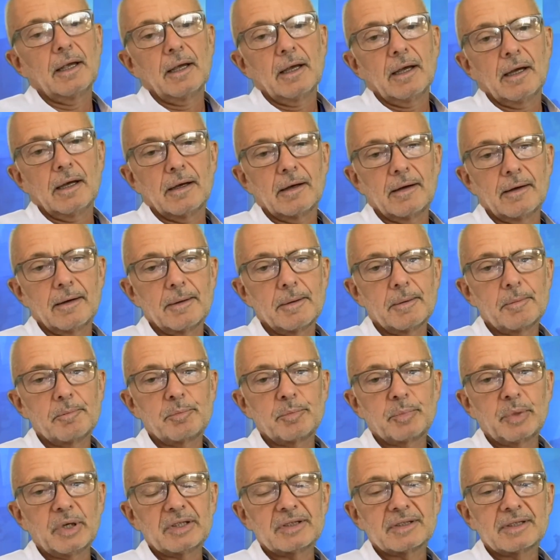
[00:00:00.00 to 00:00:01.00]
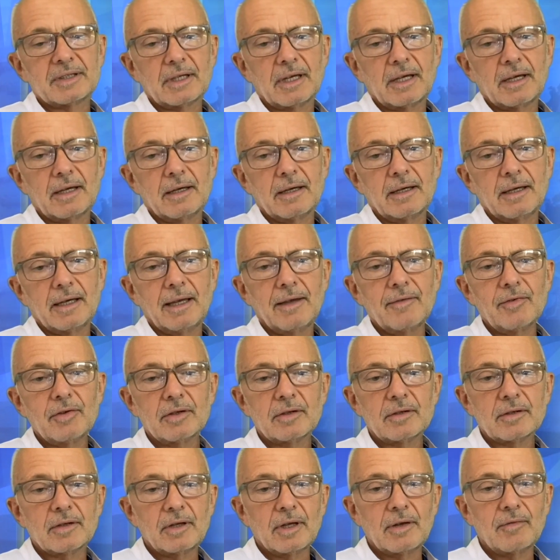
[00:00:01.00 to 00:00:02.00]
But
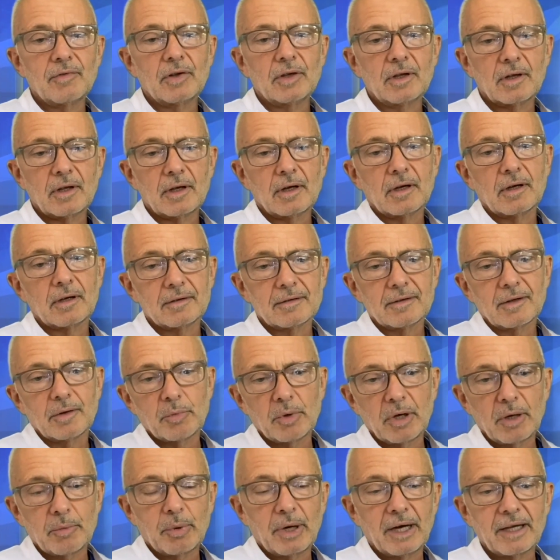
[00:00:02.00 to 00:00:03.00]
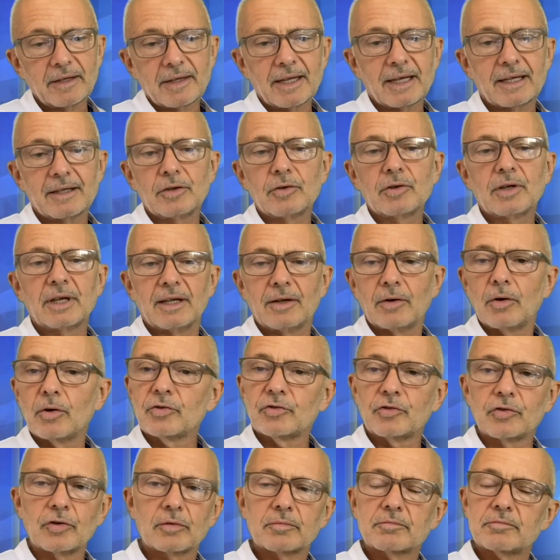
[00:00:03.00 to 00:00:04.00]
even apart that, you can
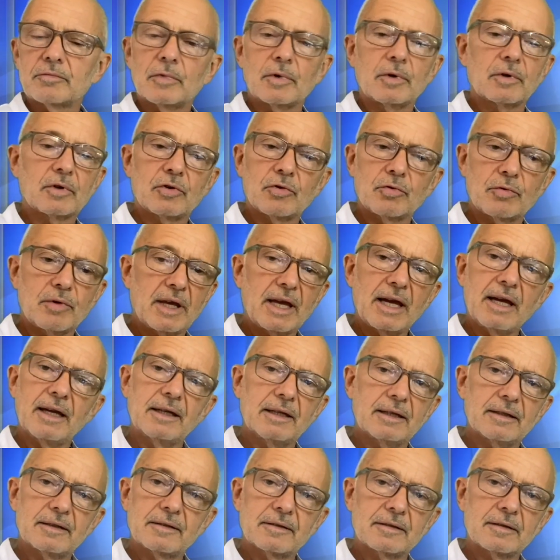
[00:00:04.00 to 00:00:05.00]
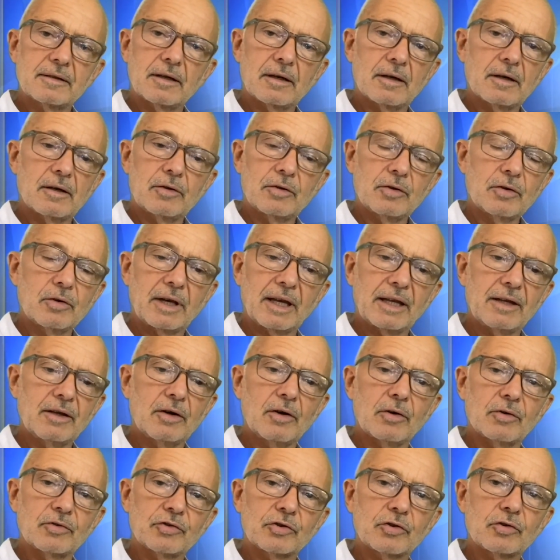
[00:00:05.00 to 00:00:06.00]
also create it. You can
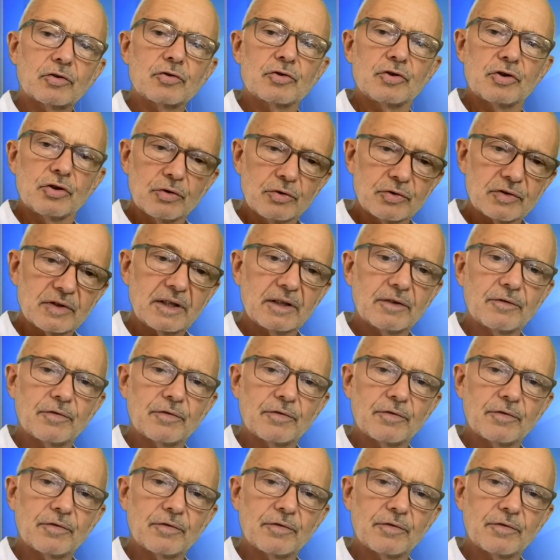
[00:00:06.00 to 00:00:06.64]
also use it